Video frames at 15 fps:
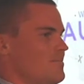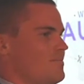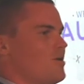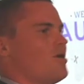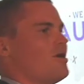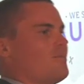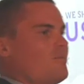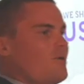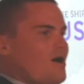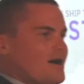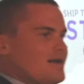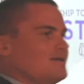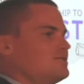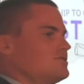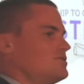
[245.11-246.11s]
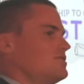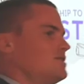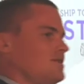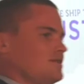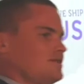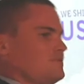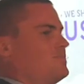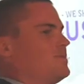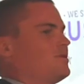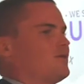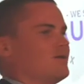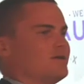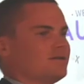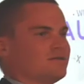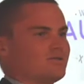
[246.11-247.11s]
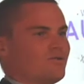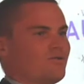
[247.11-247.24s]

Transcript: per buy into the experience